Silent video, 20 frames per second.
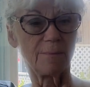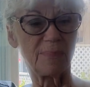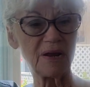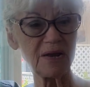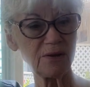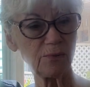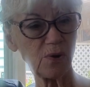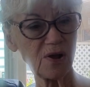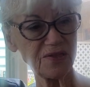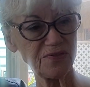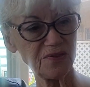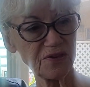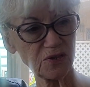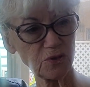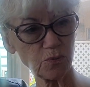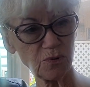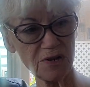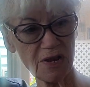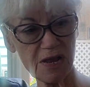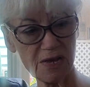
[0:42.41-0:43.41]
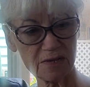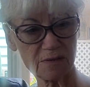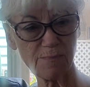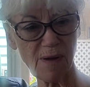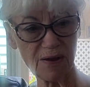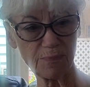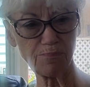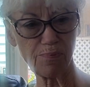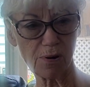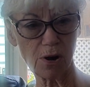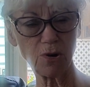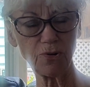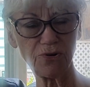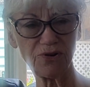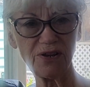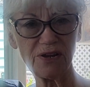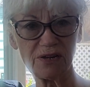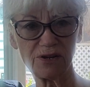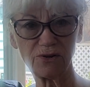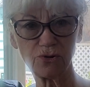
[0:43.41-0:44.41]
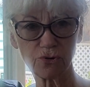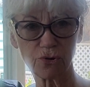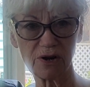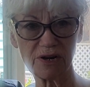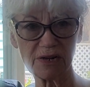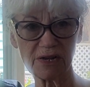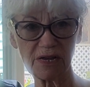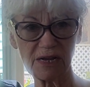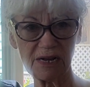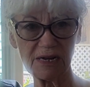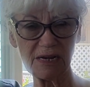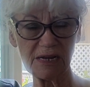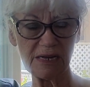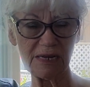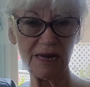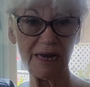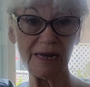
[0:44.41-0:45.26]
But anyway, this one has my protein drink in it,